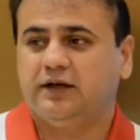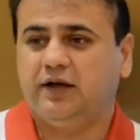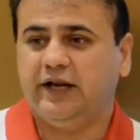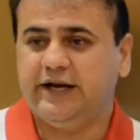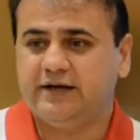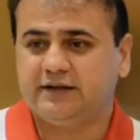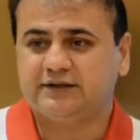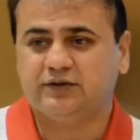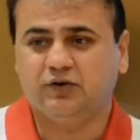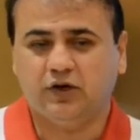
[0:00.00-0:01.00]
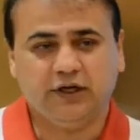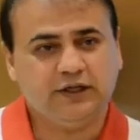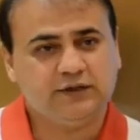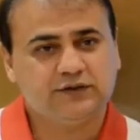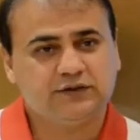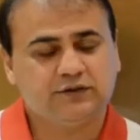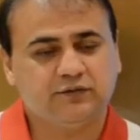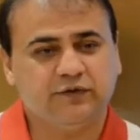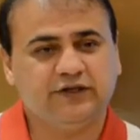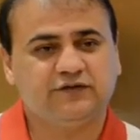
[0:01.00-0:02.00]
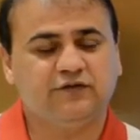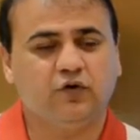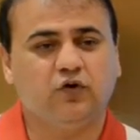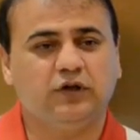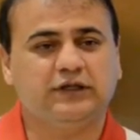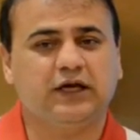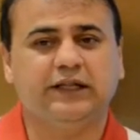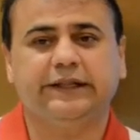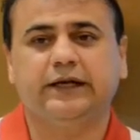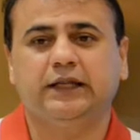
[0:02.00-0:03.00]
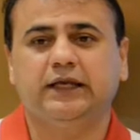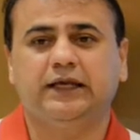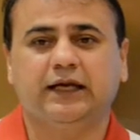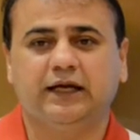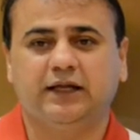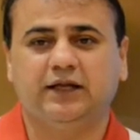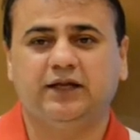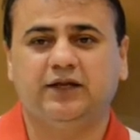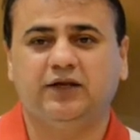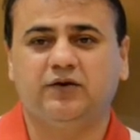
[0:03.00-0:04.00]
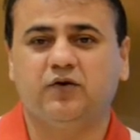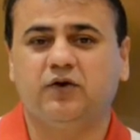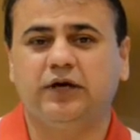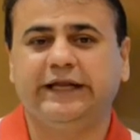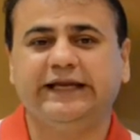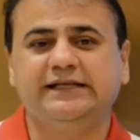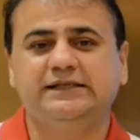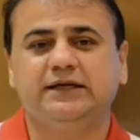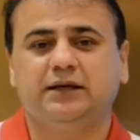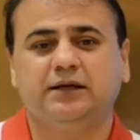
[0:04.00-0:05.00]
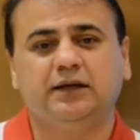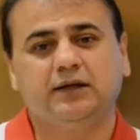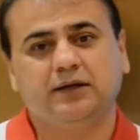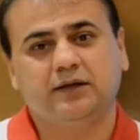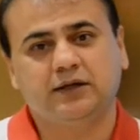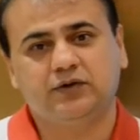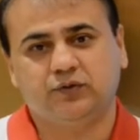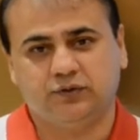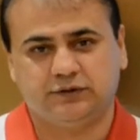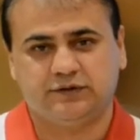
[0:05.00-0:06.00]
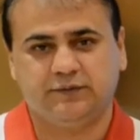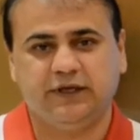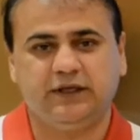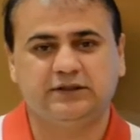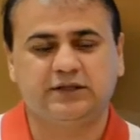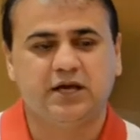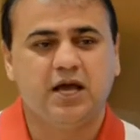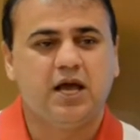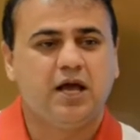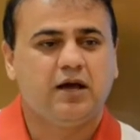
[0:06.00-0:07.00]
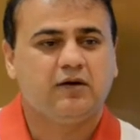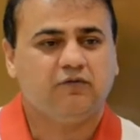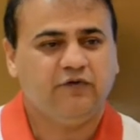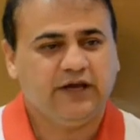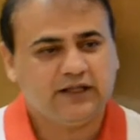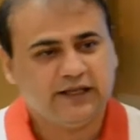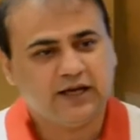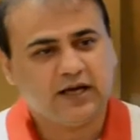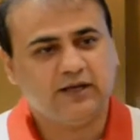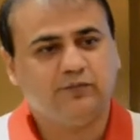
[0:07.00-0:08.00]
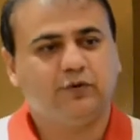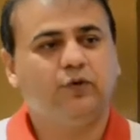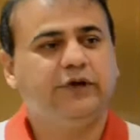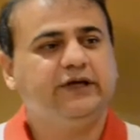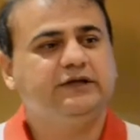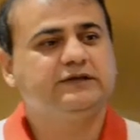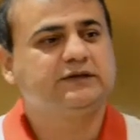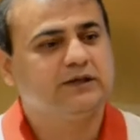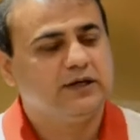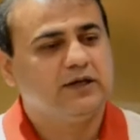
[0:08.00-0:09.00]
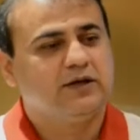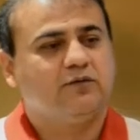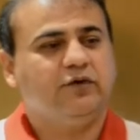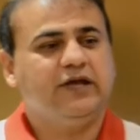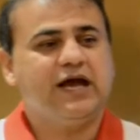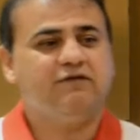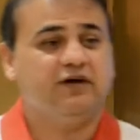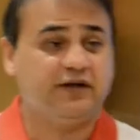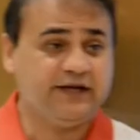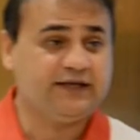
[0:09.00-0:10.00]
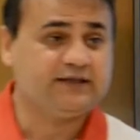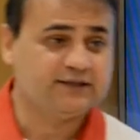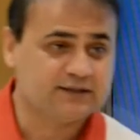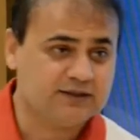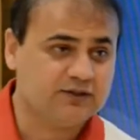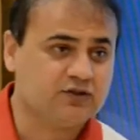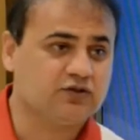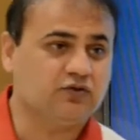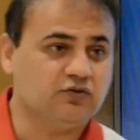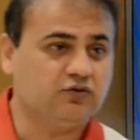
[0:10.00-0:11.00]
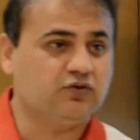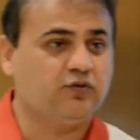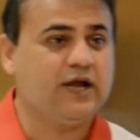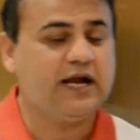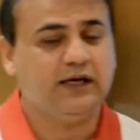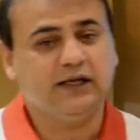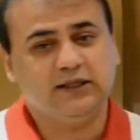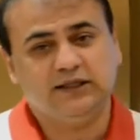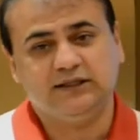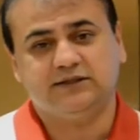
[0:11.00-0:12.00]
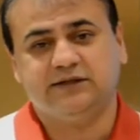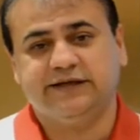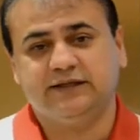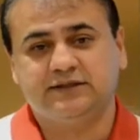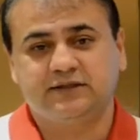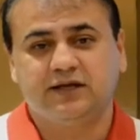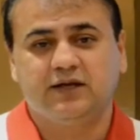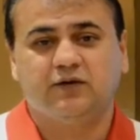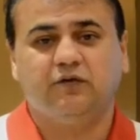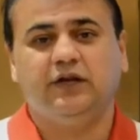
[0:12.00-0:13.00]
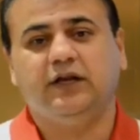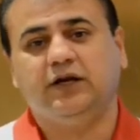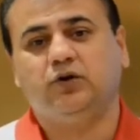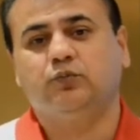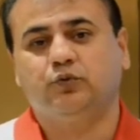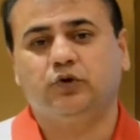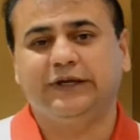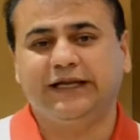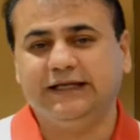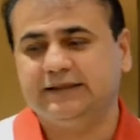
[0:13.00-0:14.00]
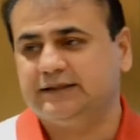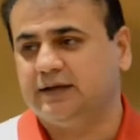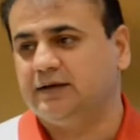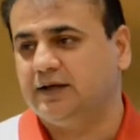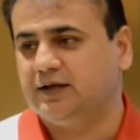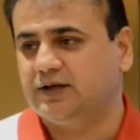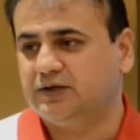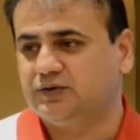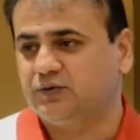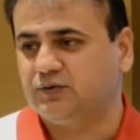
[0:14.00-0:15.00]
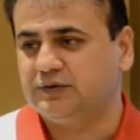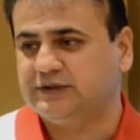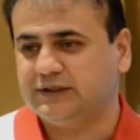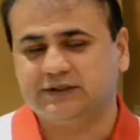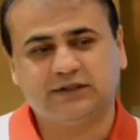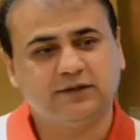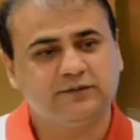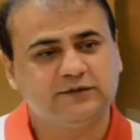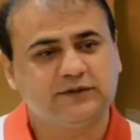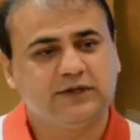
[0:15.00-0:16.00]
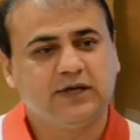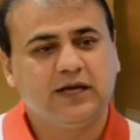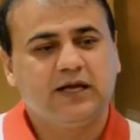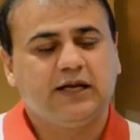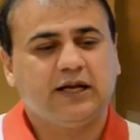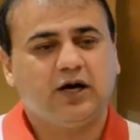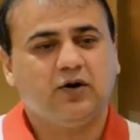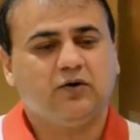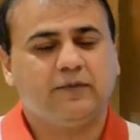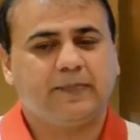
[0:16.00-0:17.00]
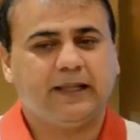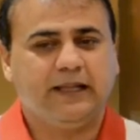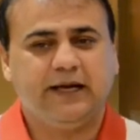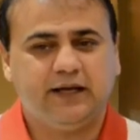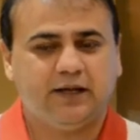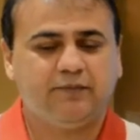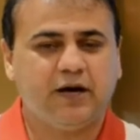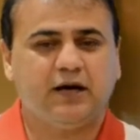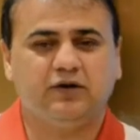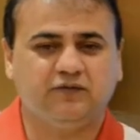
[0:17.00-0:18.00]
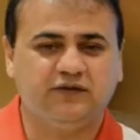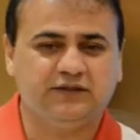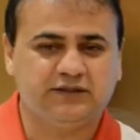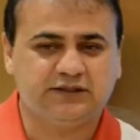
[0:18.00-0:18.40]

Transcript: latest knowledge which falls under the category called internal controls. Means where there are employees, we have a risk, so to handle these risks, we need to put internal control systems. Now, later part of this